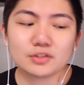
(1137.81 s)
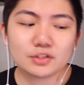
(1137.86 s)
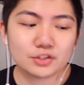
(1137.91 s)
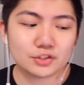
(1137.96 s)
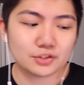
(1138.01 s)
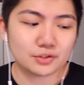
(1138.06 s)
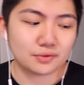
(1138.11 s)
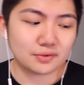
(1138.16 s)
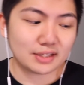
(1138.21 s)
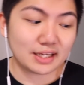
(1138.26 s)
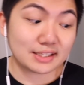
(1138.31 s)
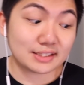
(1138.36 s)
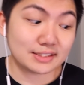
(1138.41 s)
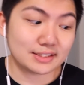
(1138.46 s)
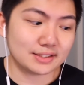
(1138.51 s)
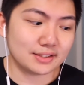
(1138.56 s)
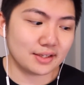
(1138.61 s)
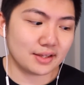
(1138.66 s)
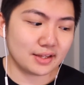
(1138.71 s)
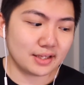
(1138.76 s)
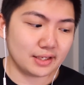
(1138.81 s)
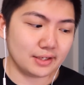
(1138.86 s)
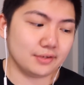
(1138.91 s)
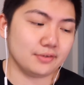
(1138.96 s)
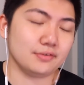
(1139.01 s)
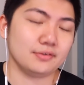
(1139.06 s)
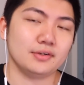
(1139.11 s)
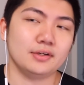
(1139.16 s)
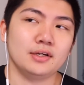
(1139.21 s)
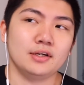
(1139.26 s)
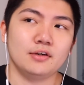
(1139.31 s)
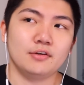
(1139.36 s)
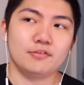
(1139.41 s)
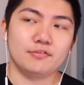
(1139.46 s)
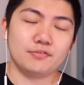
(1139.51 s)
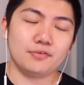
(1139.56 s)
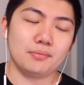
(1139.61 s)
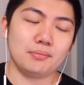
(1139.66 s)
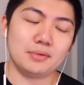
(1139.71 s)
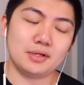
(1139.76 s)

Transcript: So that's the thing for